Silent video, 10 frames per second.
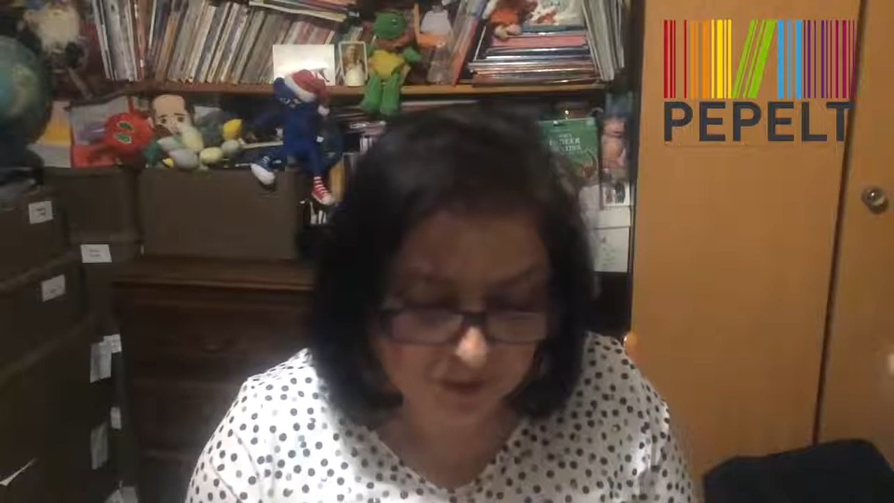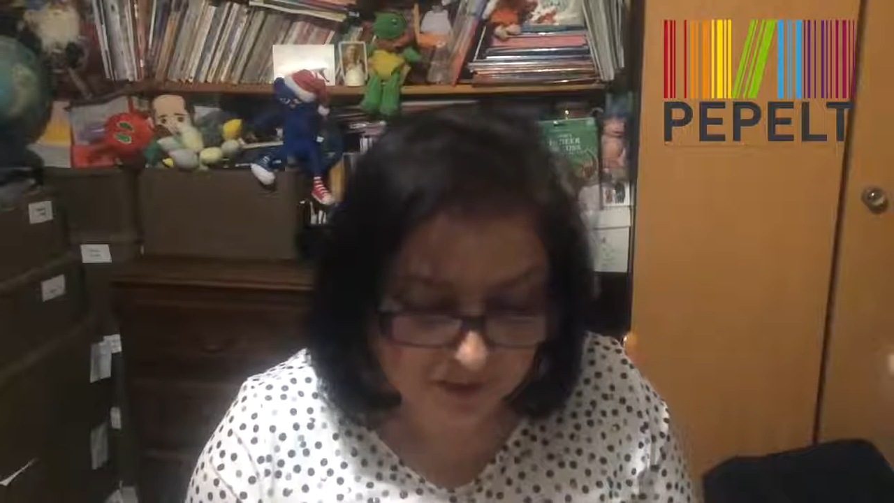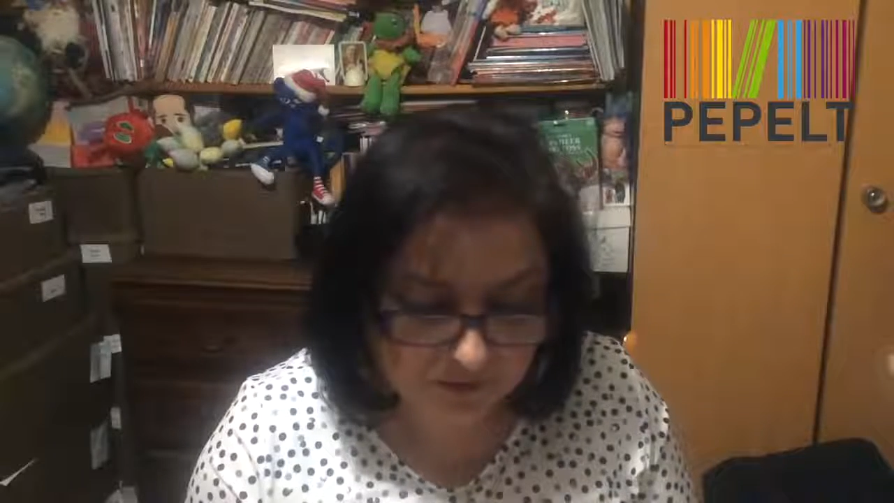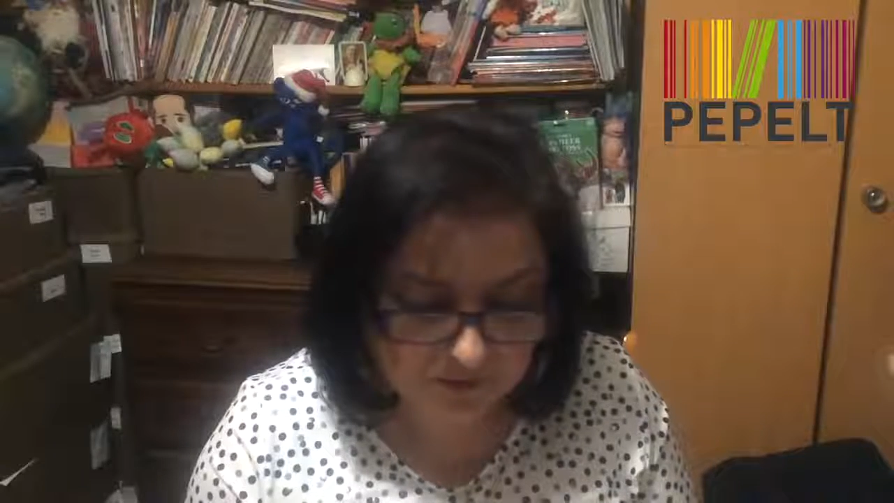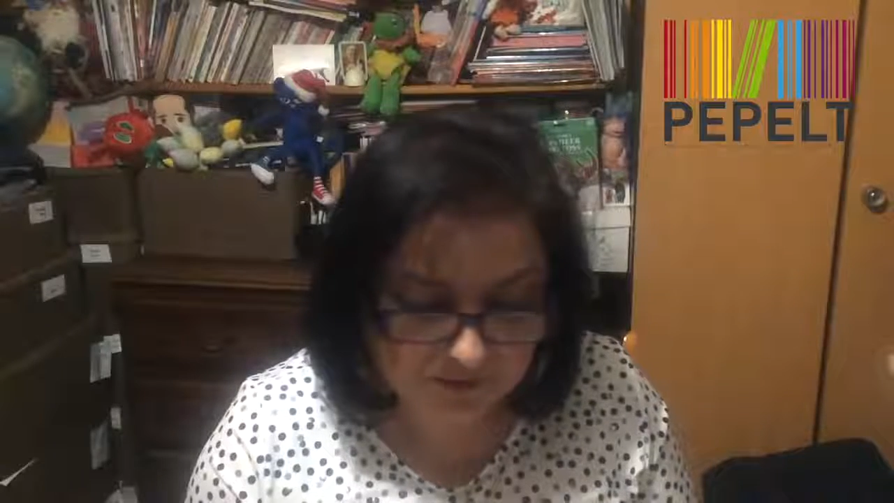
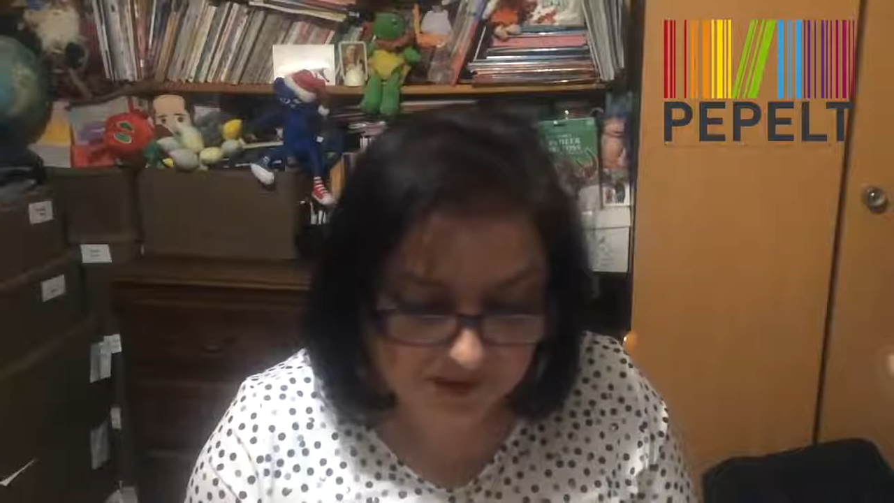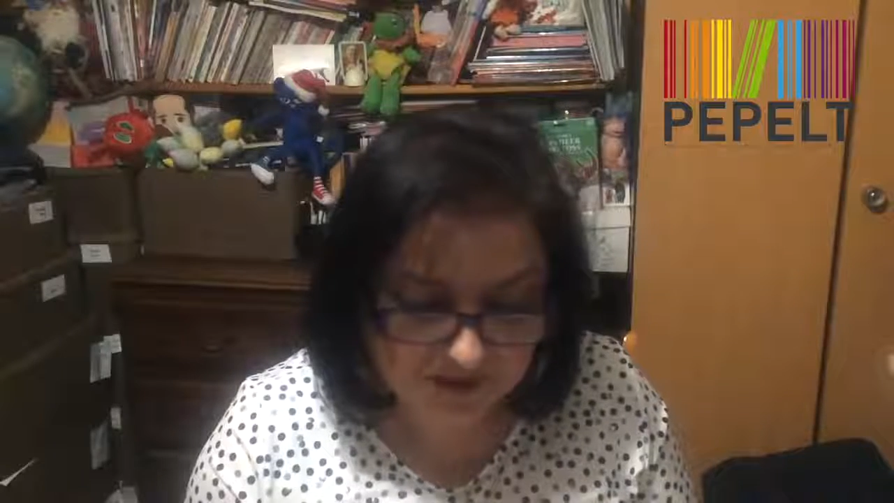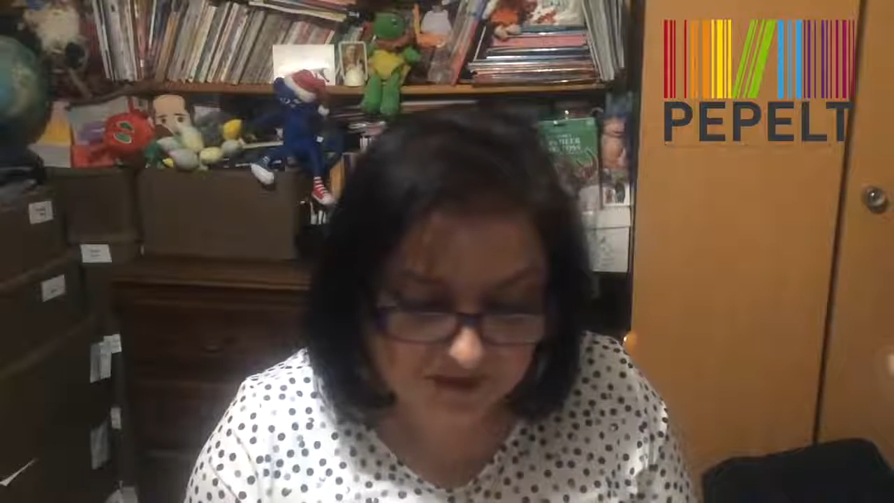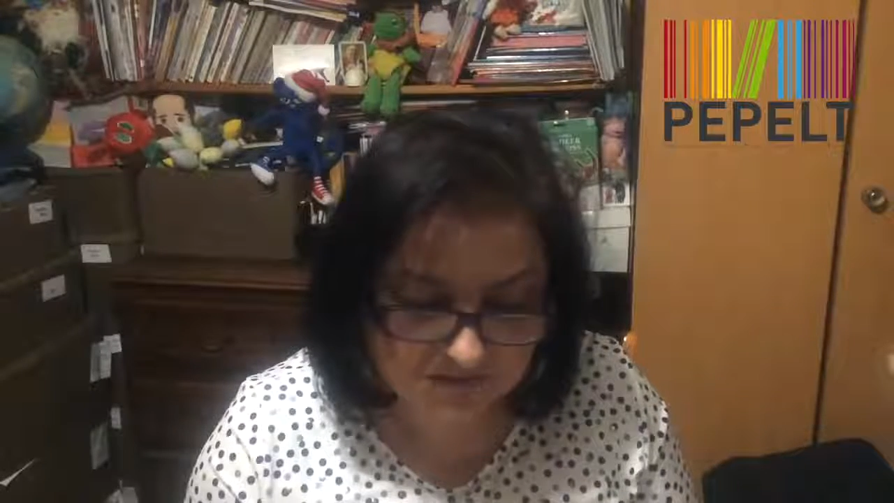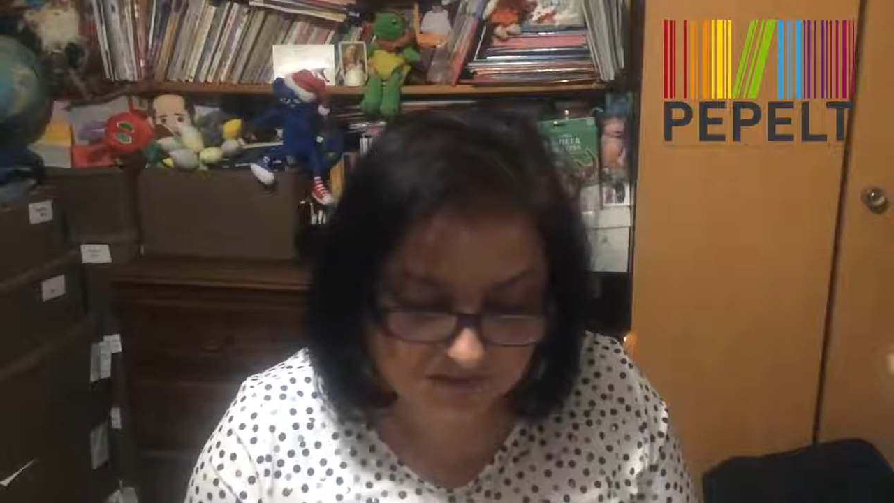went to
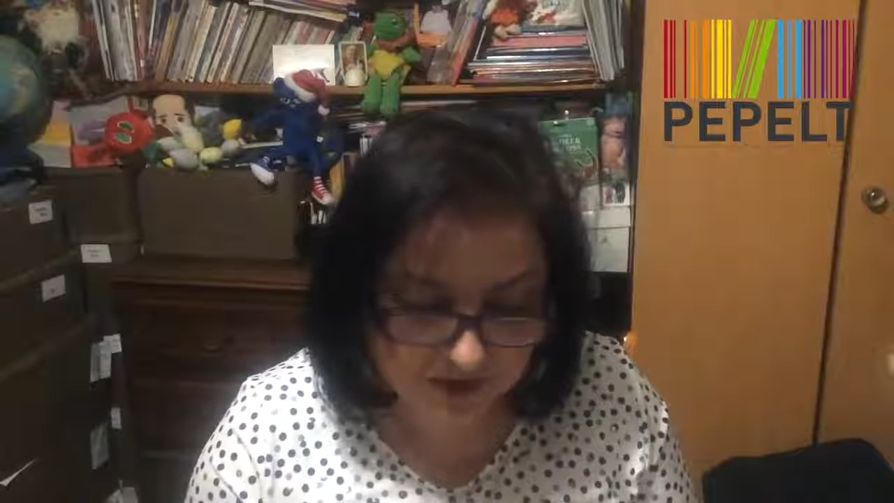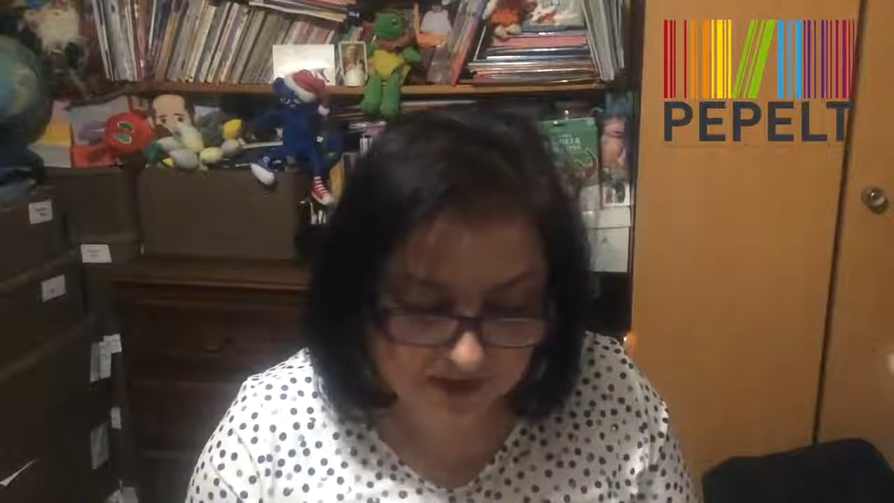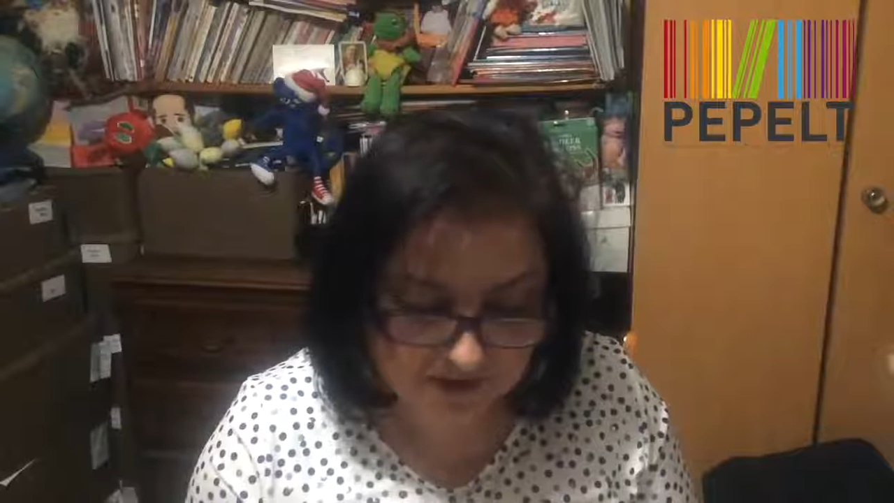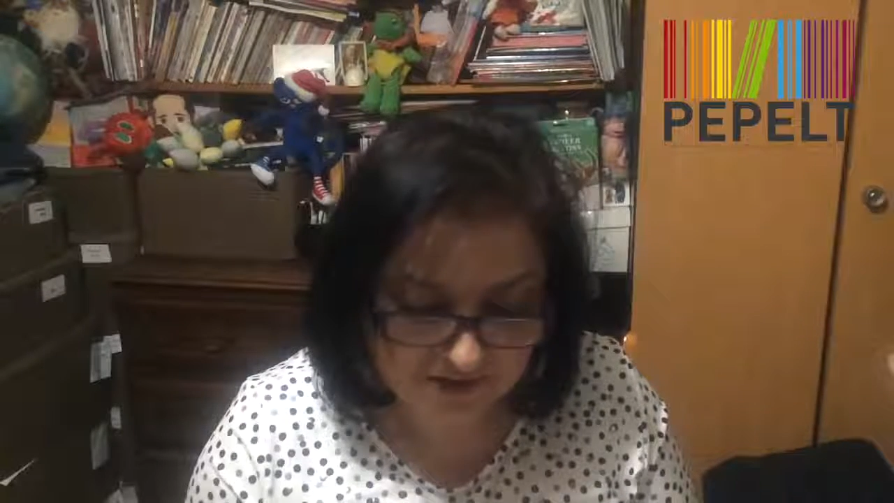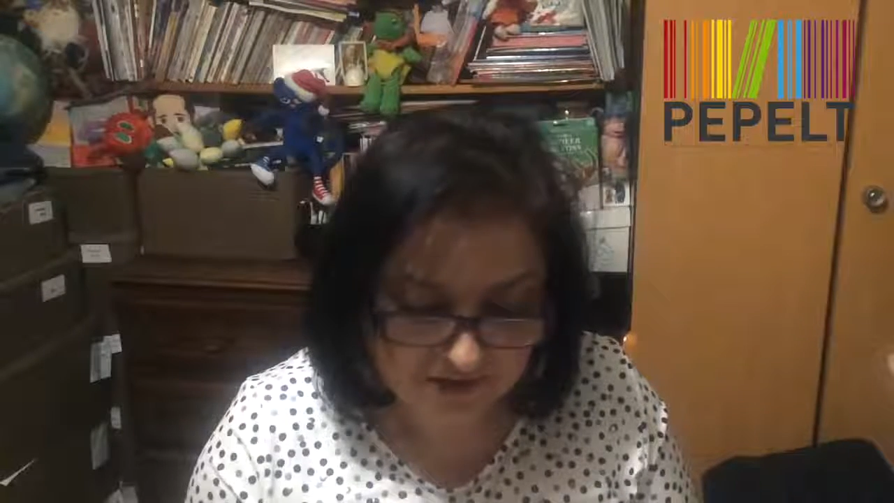see his
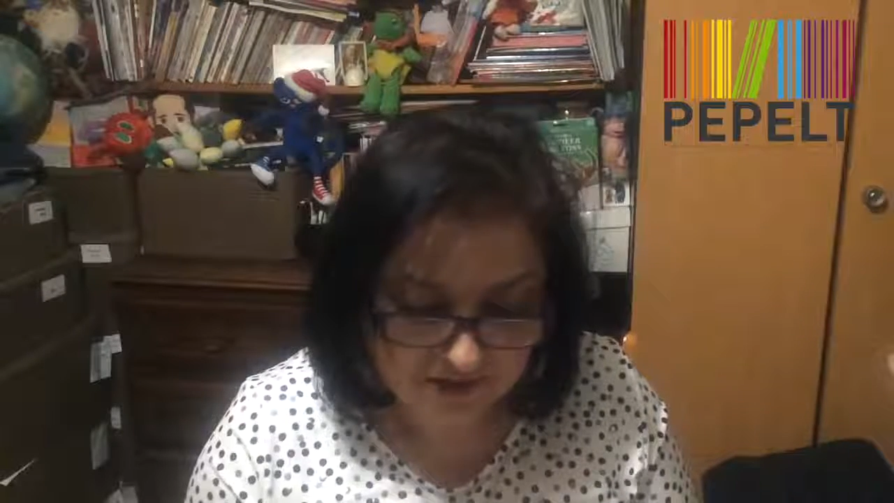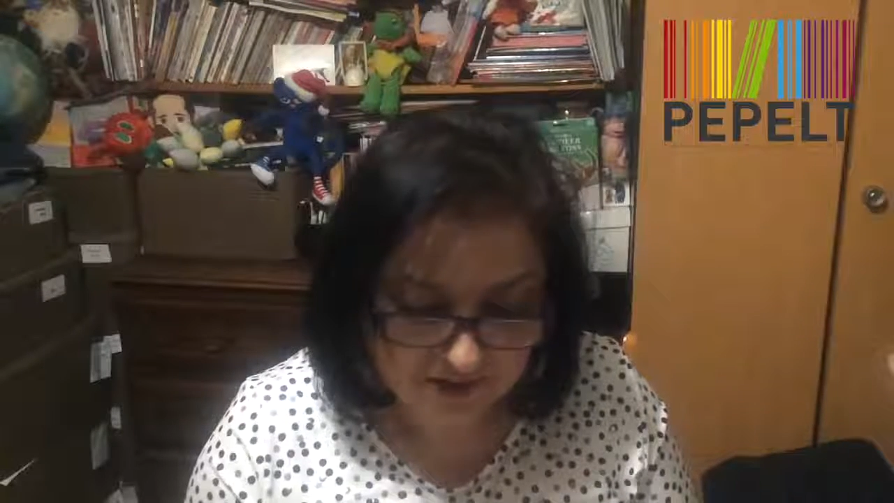friend